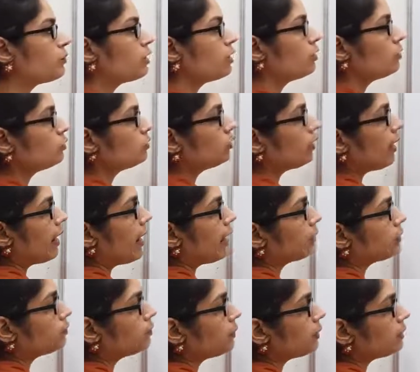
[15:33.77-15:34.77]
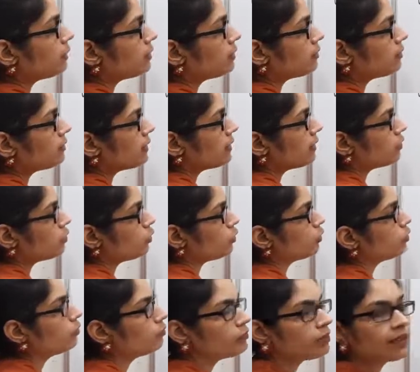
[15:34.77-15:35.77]
So as per this ratio,
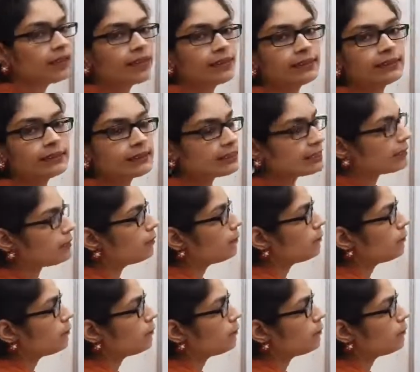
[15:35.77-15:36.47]
we can see